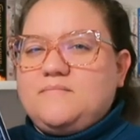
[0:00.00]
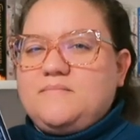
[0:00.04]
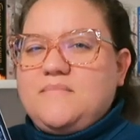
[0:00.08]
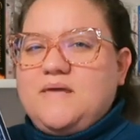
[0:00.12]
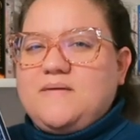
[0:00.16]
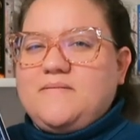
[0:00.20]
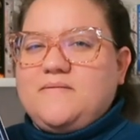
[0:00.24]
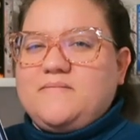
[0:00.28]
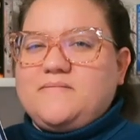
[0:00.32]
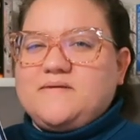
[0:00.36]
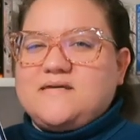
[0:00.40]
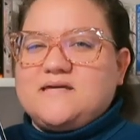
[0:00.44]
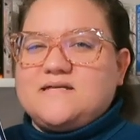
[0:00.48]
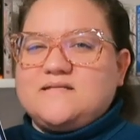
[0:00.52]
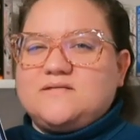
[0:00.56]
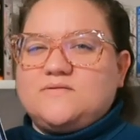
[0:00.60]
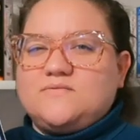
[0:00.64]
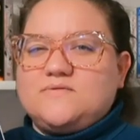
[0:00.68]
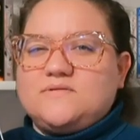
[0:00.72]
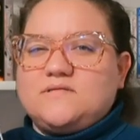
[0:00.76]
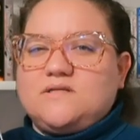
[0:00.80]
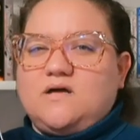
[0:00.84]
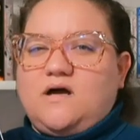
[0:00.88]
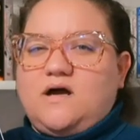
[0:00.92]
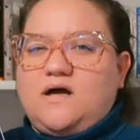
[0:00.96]
Maybe because it
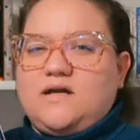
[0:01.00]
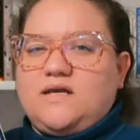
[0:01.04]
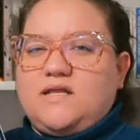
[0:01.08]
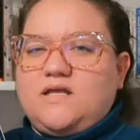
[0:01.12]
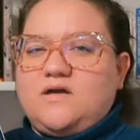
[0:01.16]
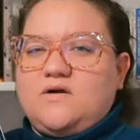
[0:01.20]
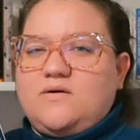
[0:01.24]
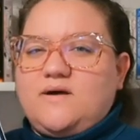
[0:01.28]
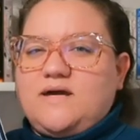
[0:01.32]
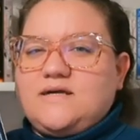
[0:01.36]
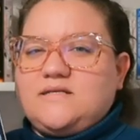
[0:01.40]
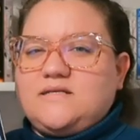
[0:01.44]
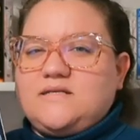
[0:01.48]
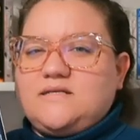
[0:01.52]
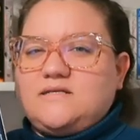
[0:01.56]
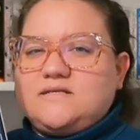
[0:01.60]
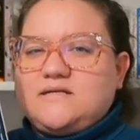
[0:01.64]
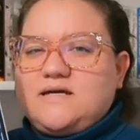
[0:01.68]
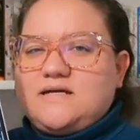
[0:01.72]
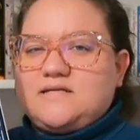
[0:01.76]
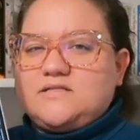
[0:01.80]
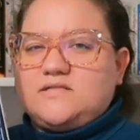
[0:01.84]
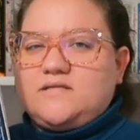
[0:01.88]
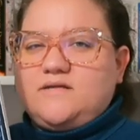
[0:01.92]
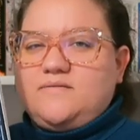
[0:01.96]
was the audio, I need to
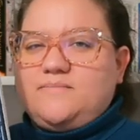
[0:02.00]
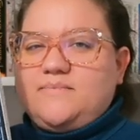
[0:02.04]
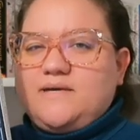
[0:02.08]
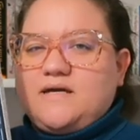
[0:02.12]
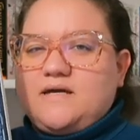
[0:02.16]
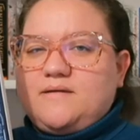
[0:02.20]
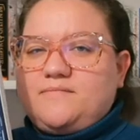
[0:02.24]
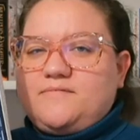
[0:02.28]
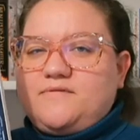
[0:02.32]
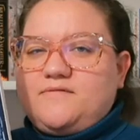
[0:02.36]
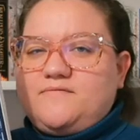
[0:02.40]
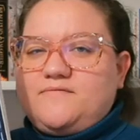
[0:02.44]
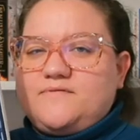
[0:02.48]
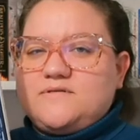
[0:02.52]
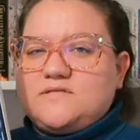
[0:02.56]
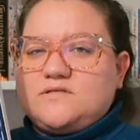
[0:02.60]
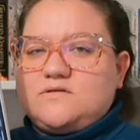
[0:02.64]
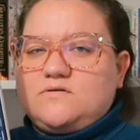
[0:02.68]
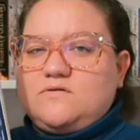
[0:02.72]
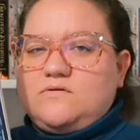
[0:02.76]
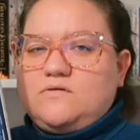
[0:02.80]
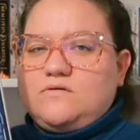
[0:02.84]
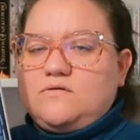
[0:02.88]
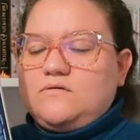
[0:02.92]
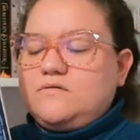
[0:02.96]
actually pick up the
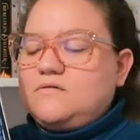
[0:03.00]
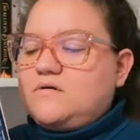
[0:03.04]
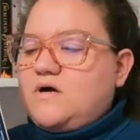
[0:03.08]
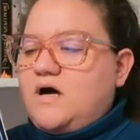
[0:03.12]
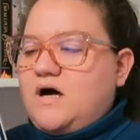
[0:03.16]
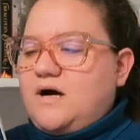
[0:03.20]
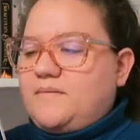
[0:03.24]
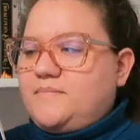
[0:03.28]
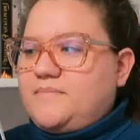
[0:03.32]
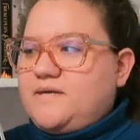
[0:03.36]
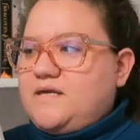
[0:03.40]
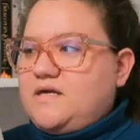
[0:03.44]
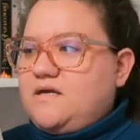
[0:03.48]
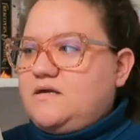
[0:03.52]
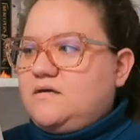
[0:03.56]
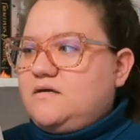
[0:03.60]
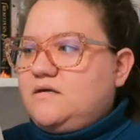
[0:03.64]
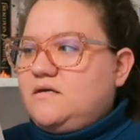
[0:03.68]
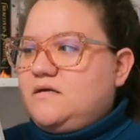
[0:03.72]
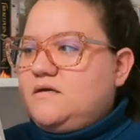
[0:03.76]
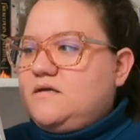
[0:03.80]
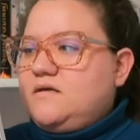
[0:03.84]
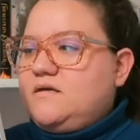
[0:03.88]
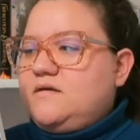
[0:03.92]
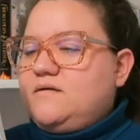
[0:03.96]
physical copy.
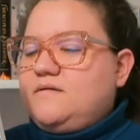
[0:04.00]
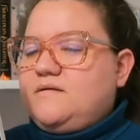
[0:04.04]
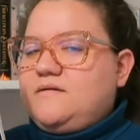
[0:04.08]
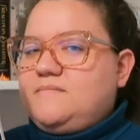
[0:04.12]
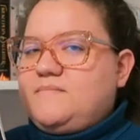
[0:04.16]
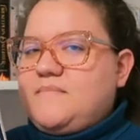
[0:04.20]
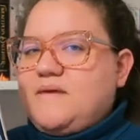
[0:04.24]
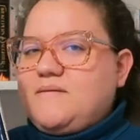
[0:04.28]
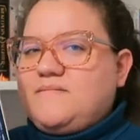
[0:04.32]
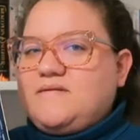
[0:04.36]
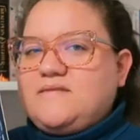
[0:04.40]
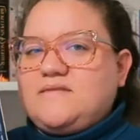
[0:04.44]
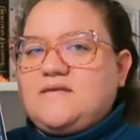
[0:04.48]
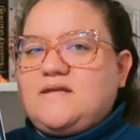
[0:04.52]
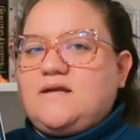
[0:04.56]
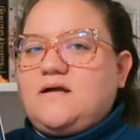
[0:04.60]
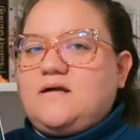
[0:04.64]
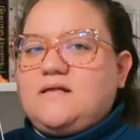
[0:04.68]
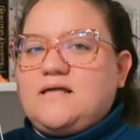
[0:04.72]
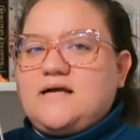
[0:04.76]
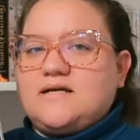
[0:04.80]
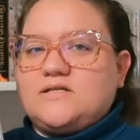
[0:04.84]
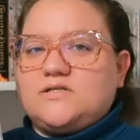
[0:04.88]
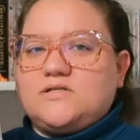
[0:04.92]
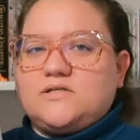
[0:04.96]
Maybe then
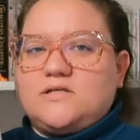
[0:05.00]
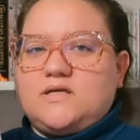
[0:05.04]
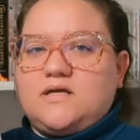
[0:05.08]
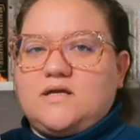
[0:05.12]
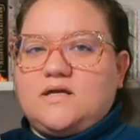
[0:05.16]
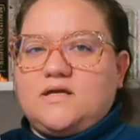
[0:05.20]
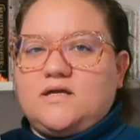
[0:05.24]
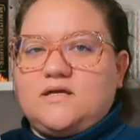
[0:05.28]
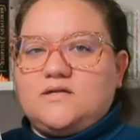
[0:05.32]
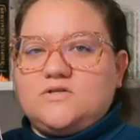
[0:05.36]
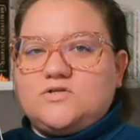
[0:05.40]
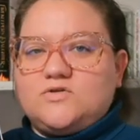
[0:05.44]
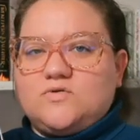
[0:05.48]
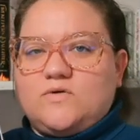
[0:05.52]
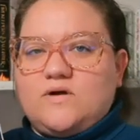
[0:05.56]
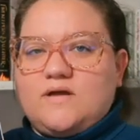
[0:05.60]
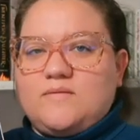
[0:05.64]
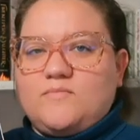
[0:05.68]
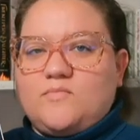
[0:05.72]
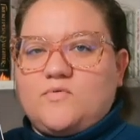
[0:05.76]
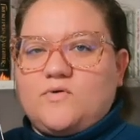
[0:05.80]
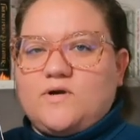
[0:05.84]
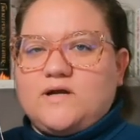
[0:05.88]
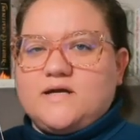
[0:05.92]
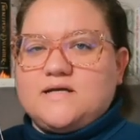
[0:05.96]
I'll actually enjoy it
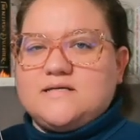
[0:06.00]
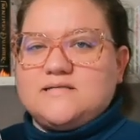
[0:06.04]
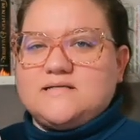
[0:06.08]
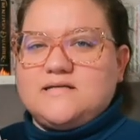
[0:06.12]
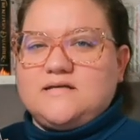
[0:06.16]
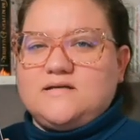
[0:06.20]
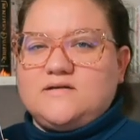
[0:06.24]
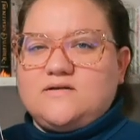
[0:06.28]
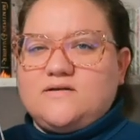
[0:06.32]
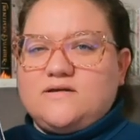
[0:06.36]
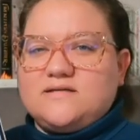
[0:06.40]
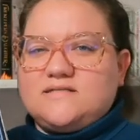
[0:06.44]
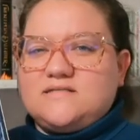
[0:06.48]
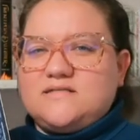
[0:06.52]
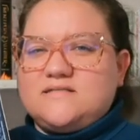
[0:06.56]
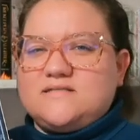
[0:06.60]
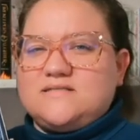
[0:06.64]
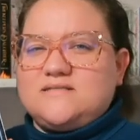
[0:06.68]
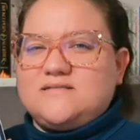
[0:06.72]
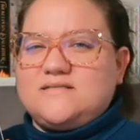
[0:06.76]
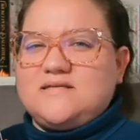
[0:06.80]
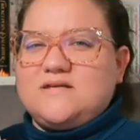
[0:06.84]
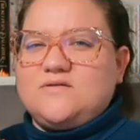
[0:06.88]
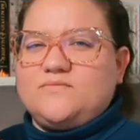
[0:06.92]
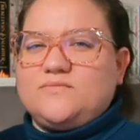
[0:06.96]
more, because I don't know, I
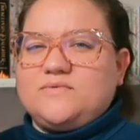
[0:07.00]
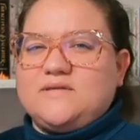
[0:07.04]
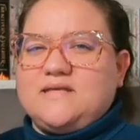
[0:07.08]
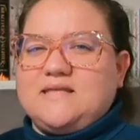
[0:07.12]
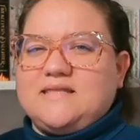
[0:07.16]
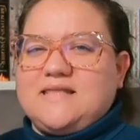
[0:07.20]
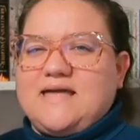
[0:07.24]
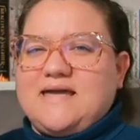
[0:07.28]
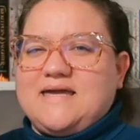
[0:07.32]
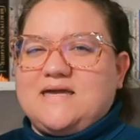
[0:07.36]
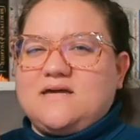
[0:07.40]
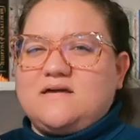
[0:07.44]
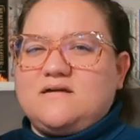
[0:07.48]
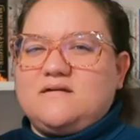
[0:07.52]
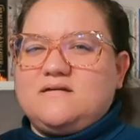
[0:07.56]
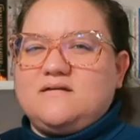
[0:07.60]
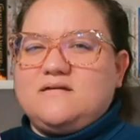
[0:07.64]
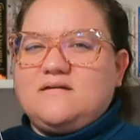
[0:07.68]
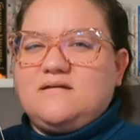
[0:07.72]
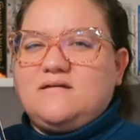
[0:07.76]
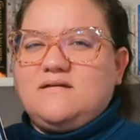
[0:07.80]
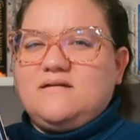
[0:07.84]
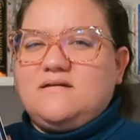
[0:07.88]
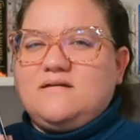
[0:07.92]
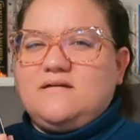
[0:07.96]
just didn't really like
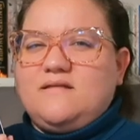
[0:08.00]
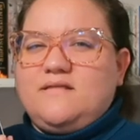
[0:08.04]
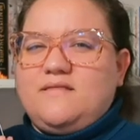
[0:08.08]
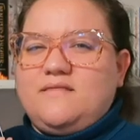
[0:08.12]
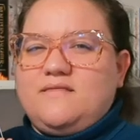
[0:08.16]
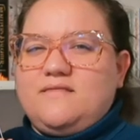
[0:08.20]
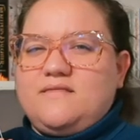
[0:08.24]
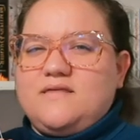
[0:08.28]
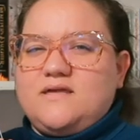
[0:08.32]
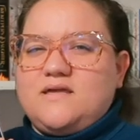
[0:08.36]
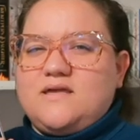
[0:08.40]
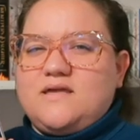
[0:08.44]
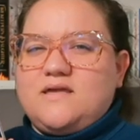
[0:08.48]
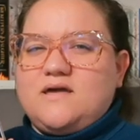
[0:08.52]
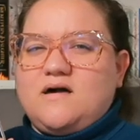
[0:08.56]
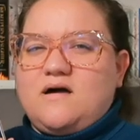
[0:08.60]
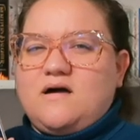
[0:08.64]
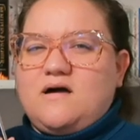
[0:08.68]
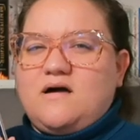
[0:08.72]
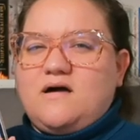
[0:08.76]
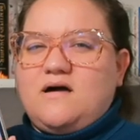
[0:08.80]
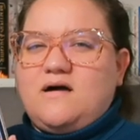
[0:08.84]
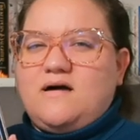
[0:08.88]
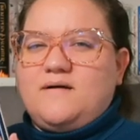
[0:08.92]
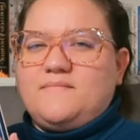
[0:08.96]
the
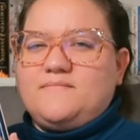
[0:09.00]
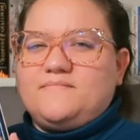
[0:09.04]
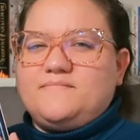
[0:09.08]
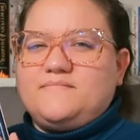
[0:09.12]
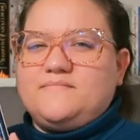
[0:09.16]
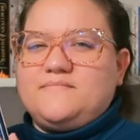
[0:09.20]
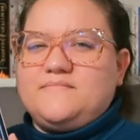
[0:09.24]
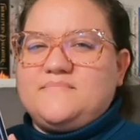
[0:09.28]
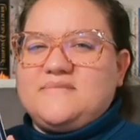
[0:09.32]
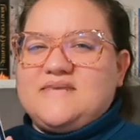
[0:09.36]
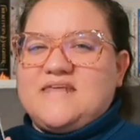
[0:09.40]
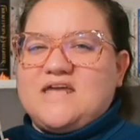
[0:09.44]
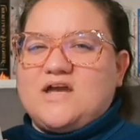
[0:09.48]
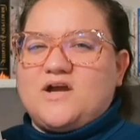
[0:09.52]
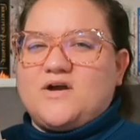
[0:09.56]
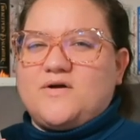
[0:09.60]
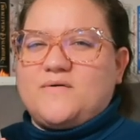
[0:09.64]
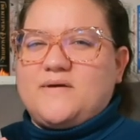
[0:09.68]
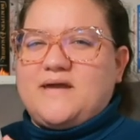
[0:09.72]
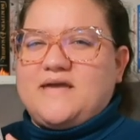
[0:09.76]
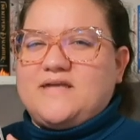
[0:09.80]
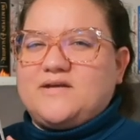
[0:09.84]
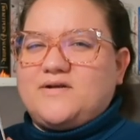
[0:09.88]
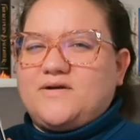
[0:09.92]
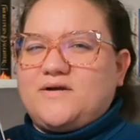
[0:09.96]

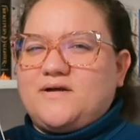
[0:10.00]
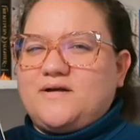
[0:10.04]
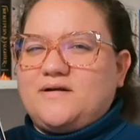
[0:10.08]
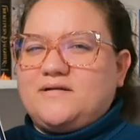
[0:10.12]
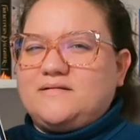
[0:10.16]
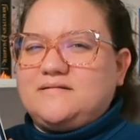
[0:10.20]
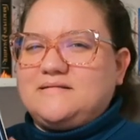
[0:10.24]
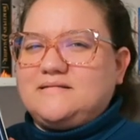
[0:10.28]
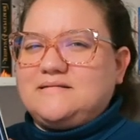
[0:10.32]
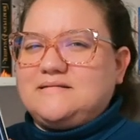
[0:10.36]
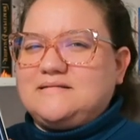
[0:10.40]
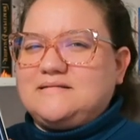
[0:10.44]
narrator.